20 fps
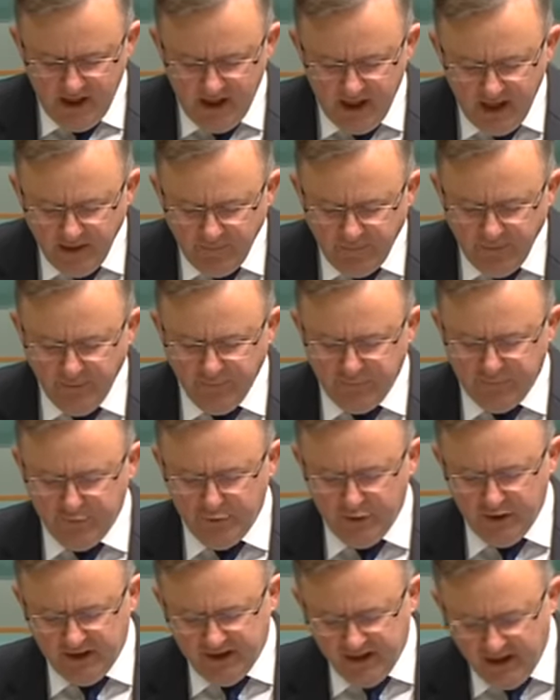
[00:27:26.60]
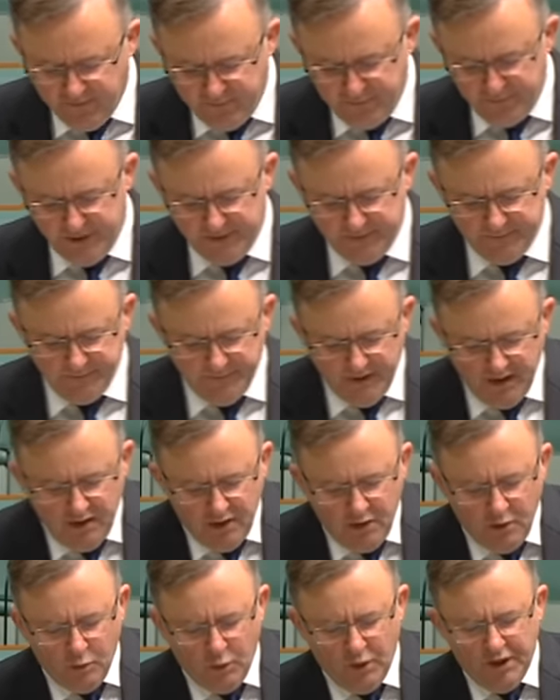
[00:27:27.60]
Even for a government
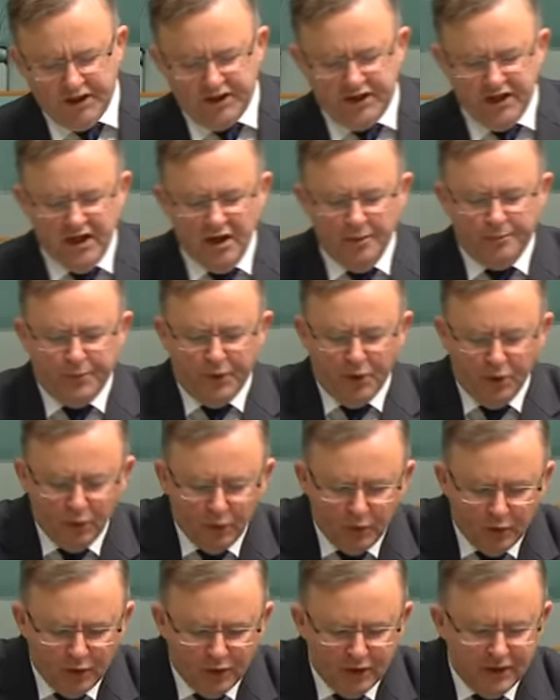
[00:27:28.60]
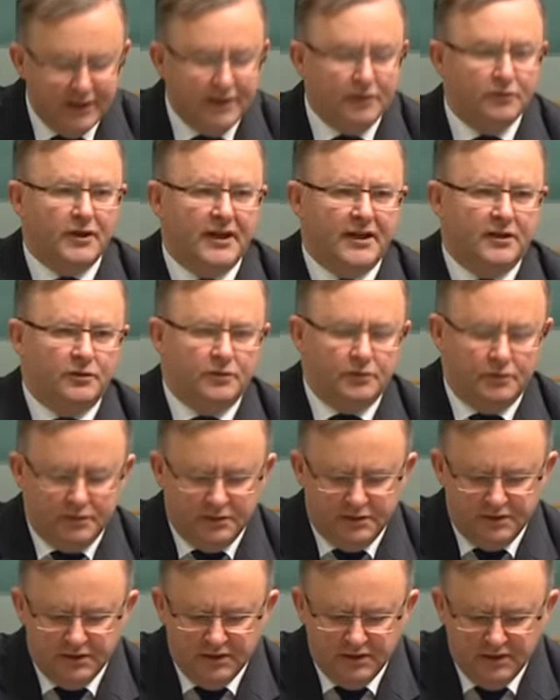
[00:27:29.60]
with the appalling
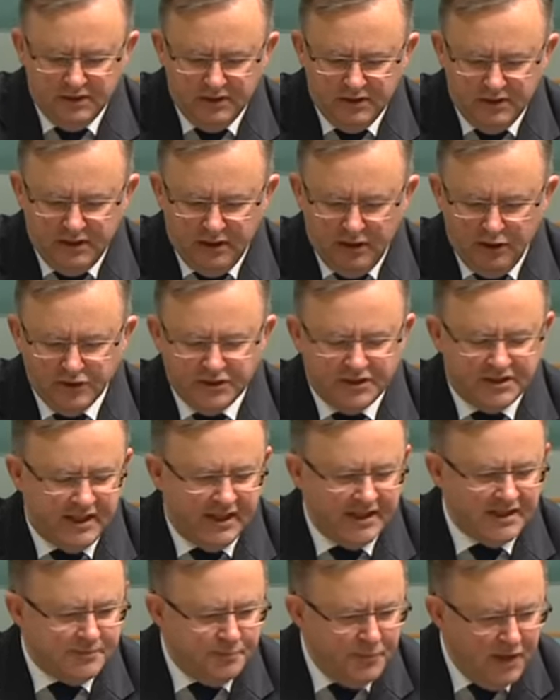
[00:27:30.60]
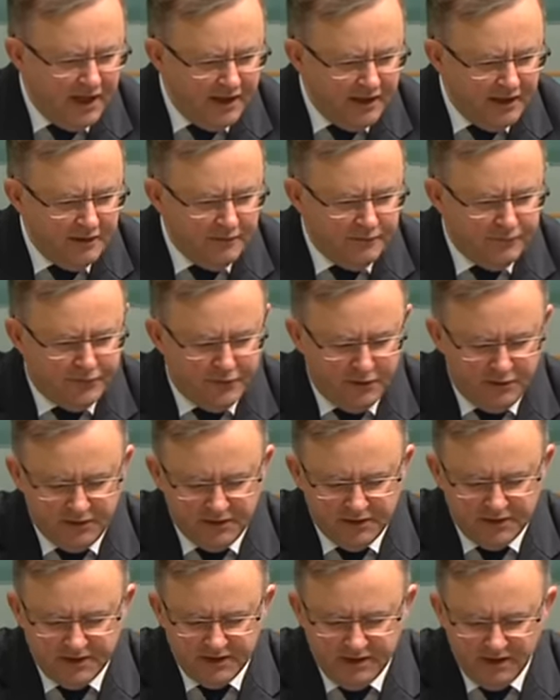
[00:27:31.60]
record on Tasmanian
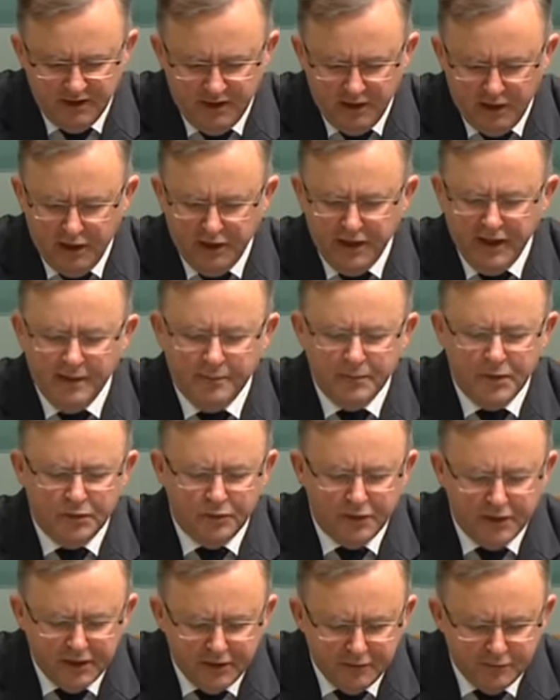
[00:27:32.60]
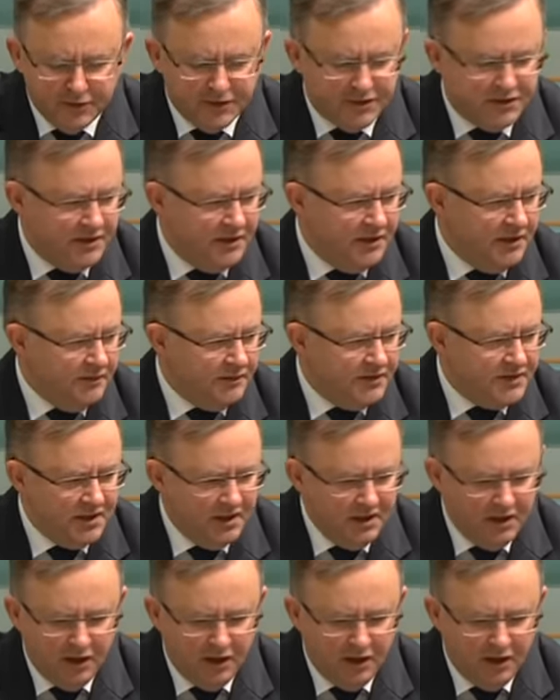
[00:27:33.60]
forests, on our marine reserves,